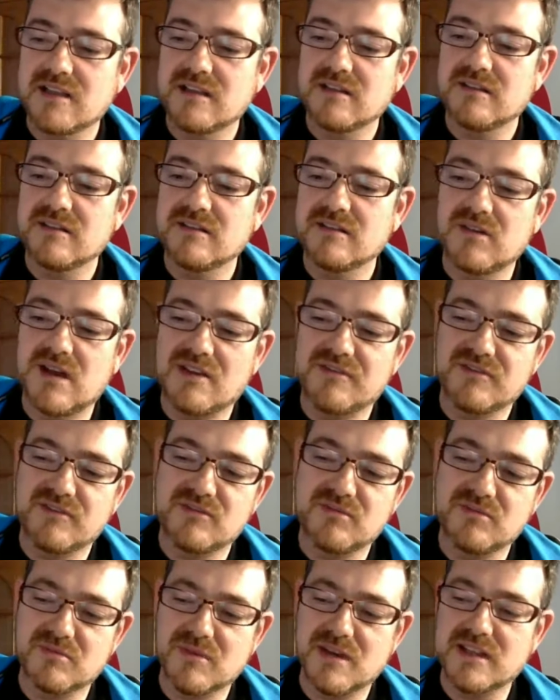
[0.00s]
you have
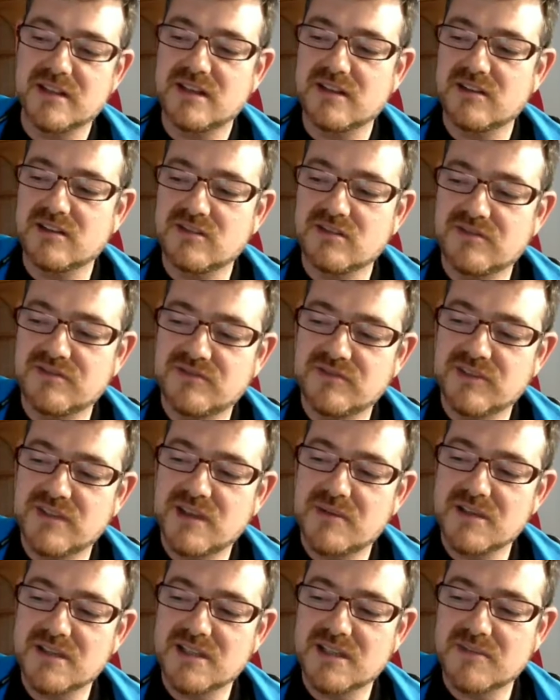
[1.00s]
to write a lot of
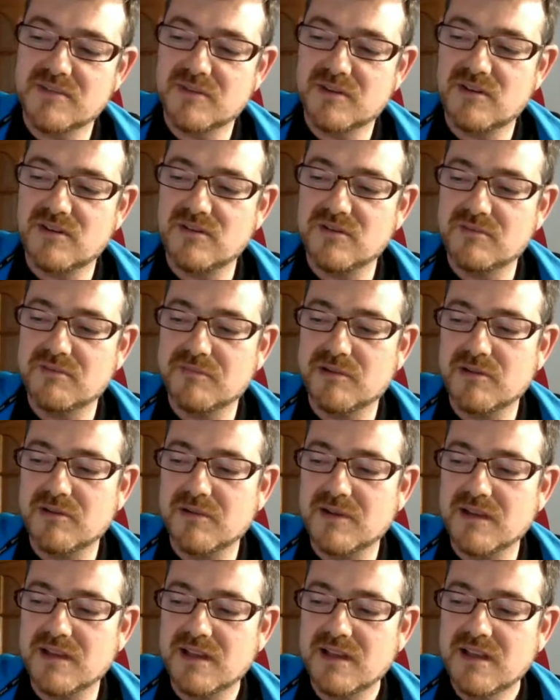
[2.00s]
JavaScript code
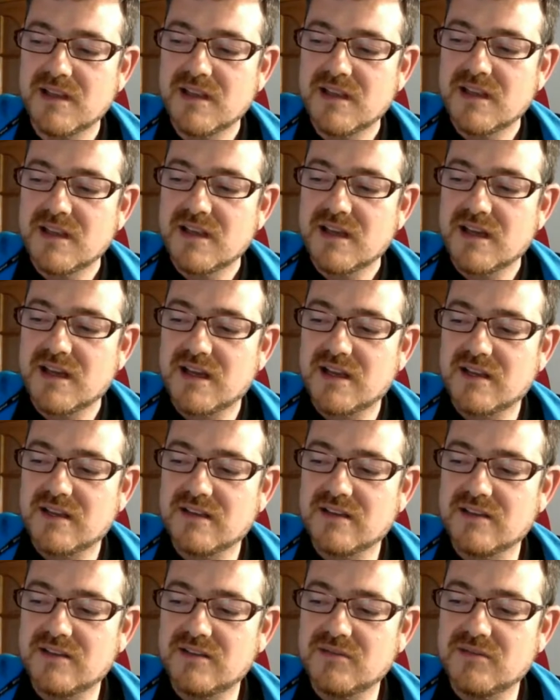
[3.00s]
probably,
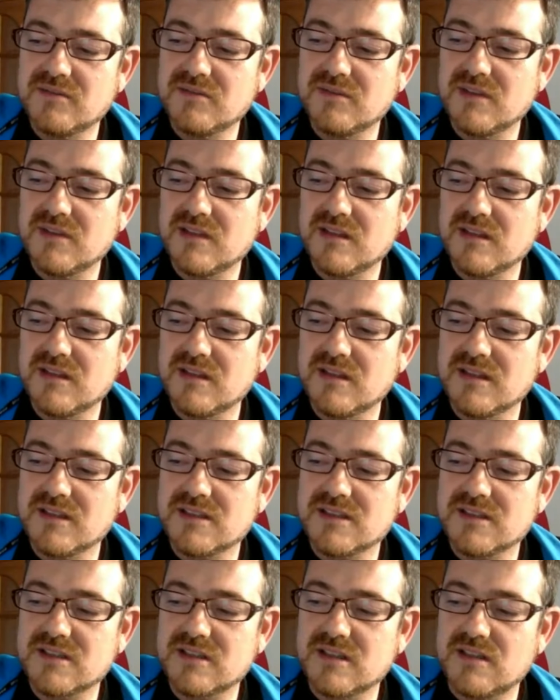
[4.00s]
and
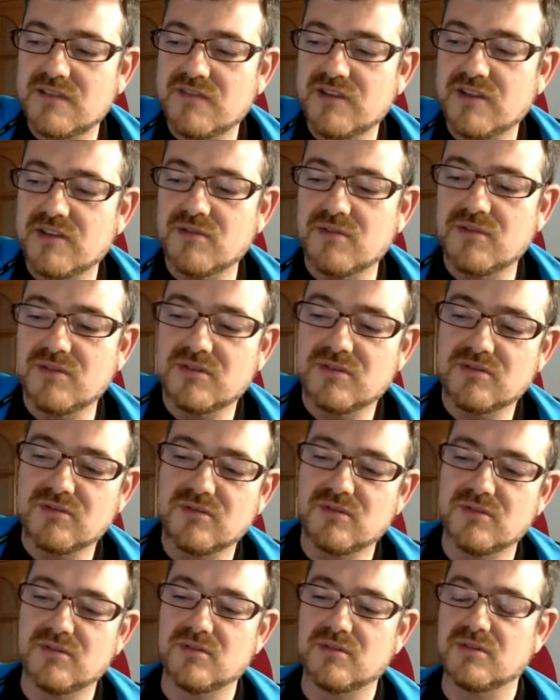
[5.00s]
it's difficult
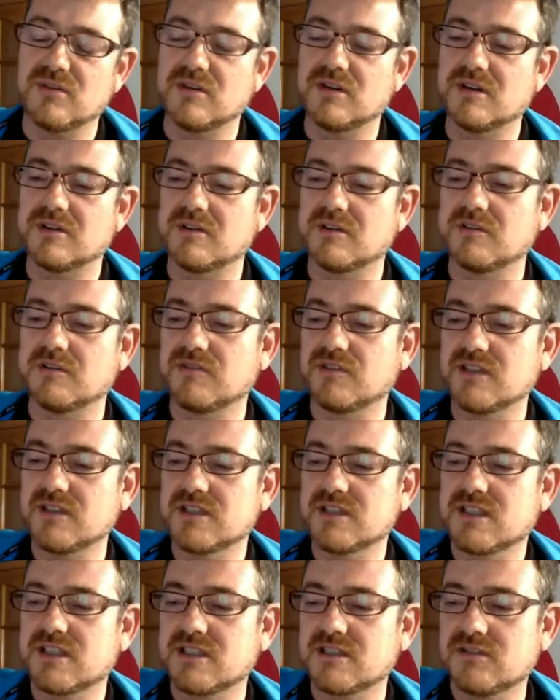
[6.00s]
to, for
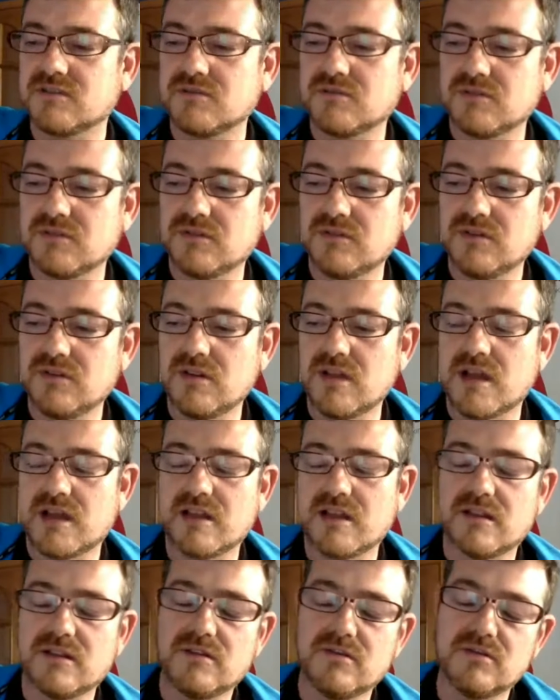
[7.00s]
instance, to
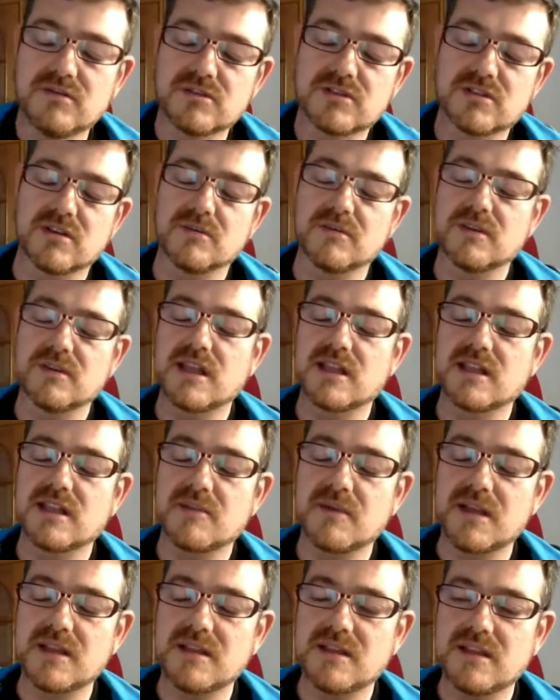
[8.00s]
do some data
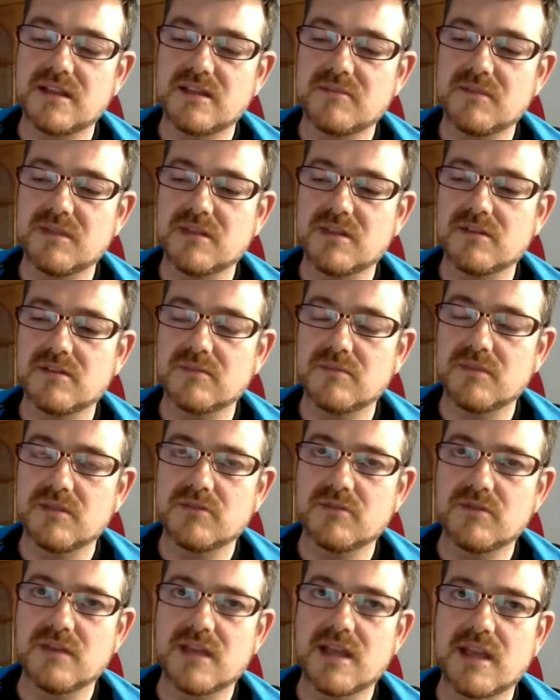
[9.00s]
binding
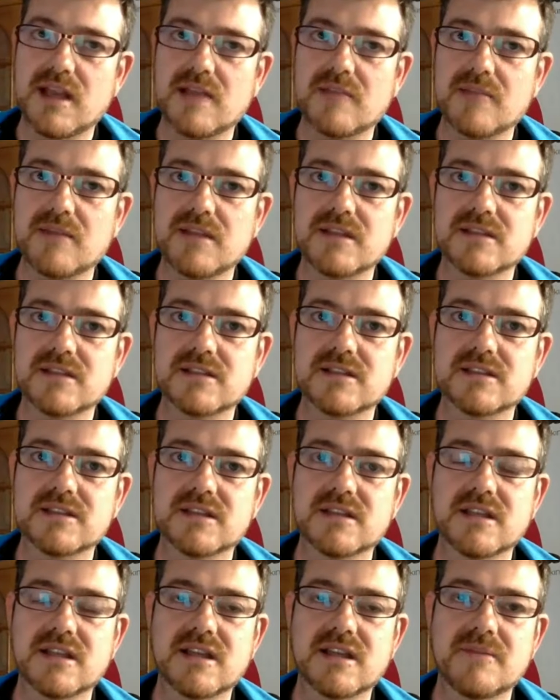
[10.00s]
between elements,
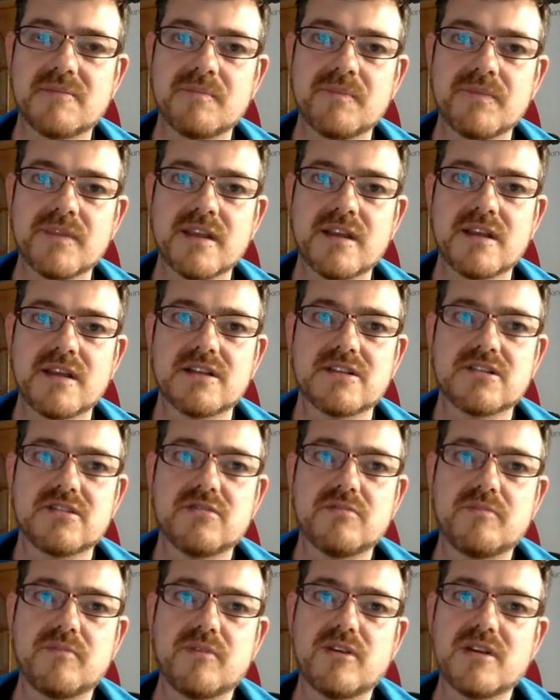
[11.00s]
etc.
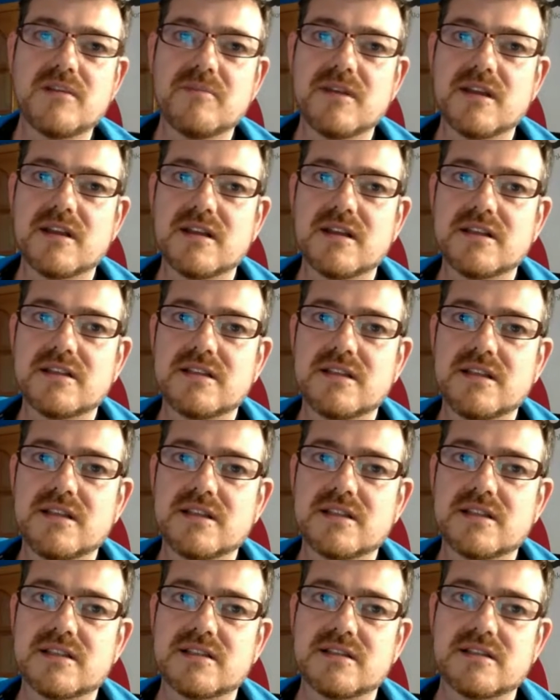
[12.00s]
So Polymer is
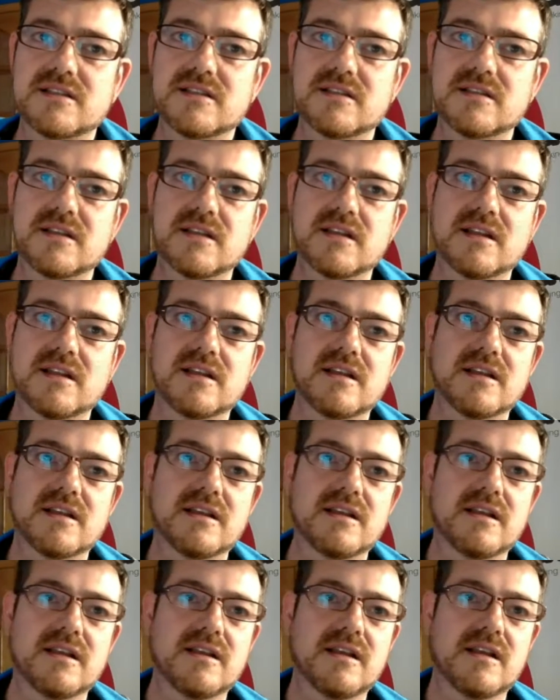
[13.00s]
this,
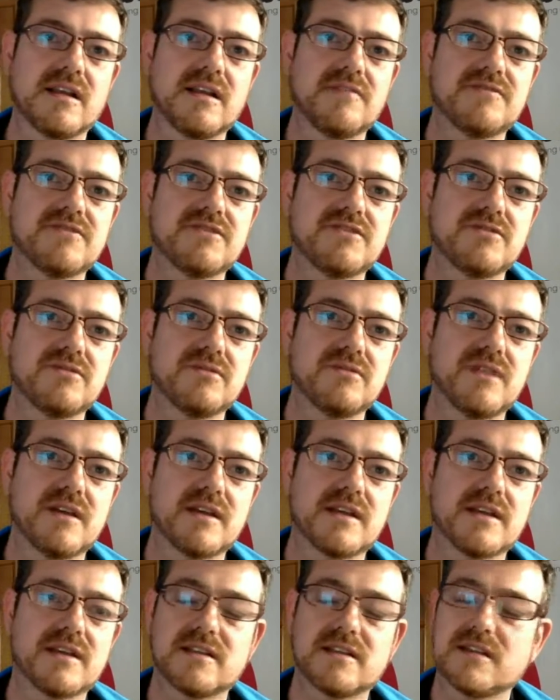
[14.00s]
gives you
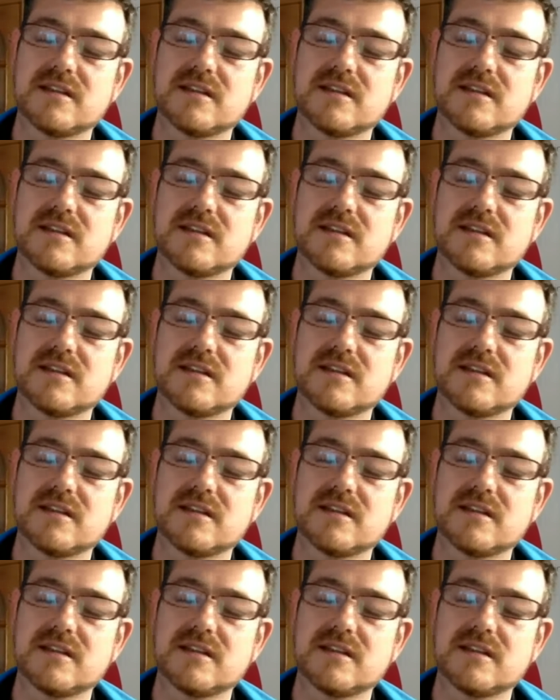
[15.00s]
that